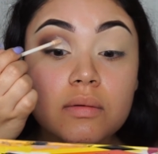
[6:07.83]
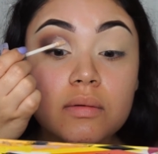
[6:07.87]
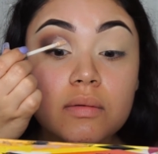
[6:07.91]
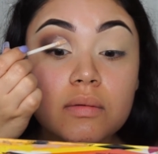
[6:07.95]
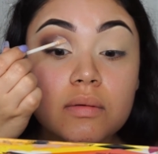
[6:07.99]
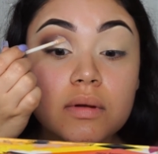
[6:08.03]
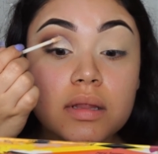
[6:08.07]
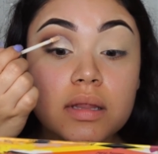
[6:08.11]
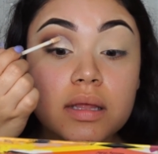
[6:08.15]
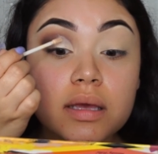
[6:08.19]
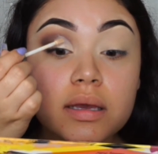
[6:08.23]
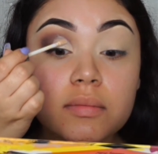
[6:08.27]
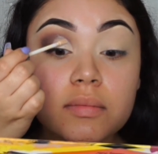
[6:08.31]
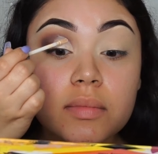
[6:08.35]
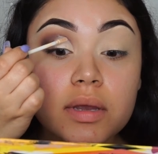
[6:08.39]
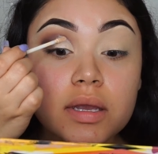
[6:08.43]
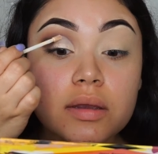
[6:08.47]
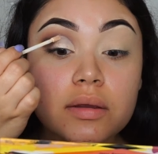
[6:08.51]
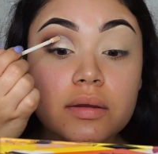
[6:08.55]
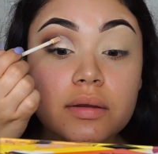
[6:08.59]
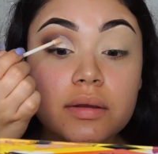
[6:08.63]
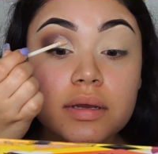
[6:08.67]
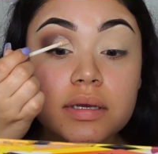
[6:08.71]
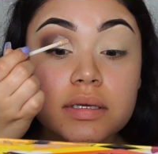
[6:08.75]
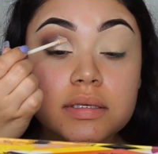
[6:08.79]
where like my
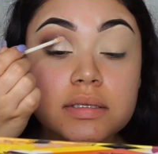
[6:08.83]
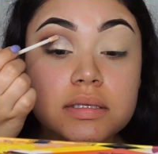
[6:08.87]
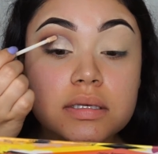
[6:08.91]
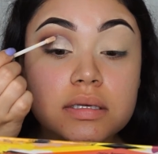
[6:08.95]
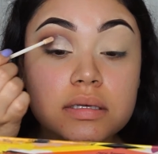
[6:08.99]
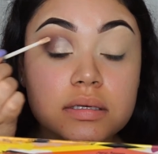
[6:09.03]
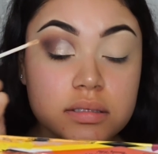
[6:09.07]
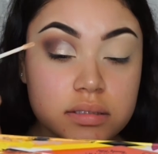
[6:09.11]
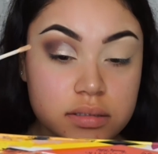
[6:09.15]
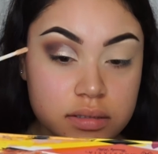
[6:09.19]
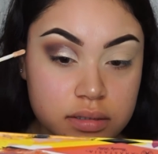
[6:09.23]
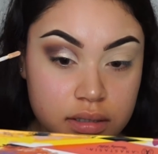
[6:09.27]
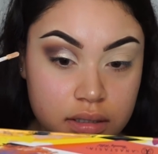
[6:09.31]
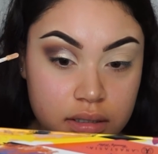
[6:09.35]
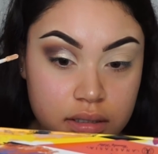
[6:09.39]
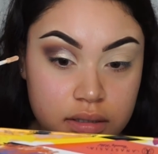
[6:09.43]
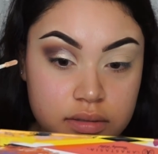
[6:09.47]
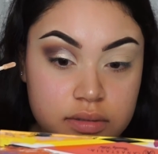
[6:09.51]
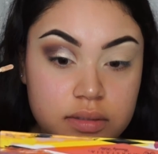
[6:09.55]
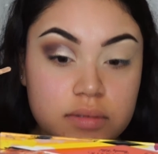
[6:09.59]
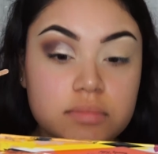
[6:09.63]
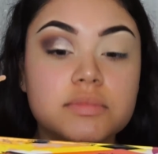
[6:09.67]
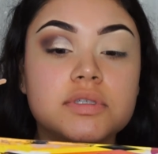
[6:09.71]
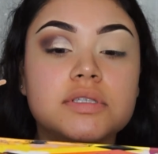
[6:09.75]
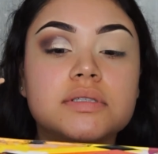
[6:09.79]
crease is.
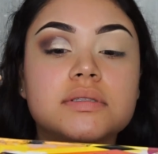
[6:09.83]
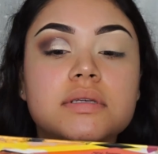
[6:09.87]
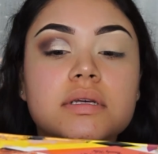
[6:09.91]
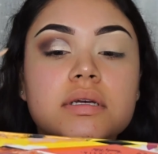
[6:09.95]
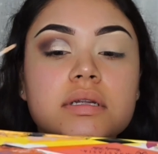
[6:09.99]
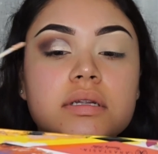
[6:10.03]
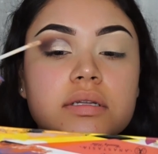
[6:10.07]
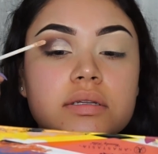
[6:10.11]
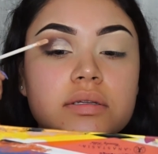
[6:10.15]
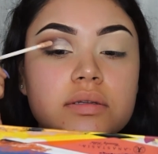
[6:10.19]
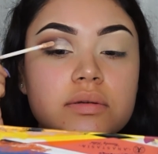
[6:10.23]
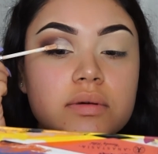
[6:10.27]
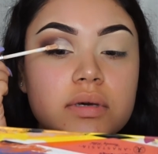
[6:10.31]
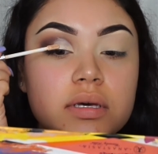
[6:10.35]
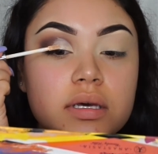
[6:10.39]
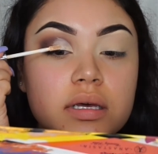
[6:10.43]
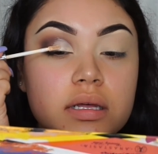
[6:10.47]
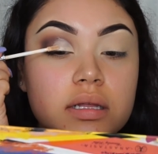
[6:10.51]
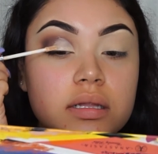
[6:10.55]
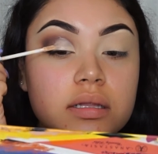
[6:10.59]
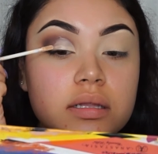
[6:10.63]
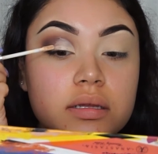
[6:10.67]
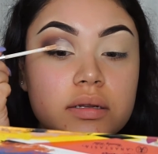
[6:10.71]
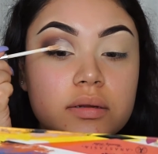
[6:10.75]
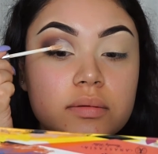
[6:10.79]
So I'm just gonna do it
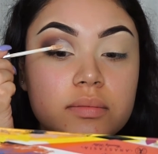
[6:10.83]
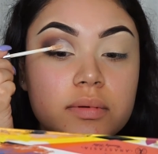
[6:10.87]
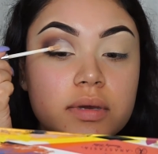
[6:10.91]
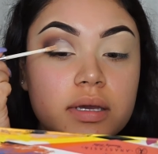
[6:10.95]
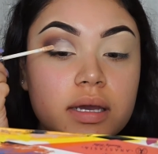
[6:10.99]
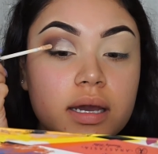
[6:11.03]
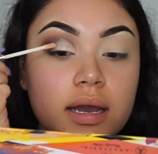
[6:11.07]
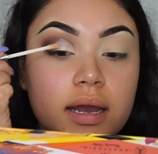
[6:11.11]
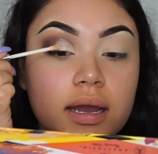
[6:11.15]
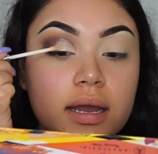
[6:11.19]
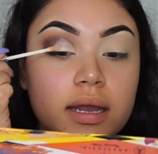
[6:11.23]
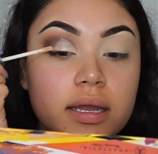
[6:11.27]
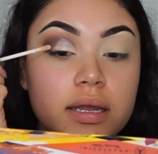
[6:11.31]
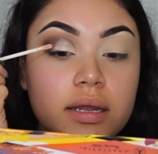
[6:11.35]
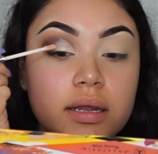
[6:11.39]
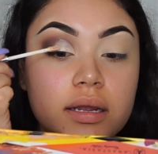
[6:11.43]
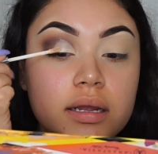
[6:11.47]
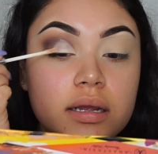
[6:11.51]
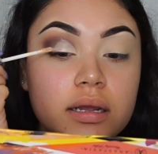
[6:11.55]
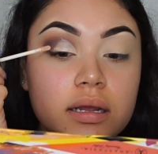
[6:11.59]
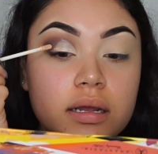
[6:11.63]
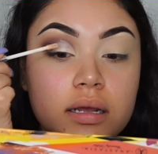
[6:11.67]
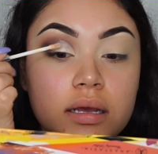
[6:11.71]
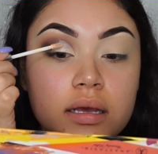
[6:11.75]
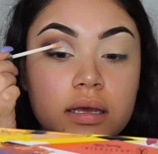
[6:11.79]
a little bit higher.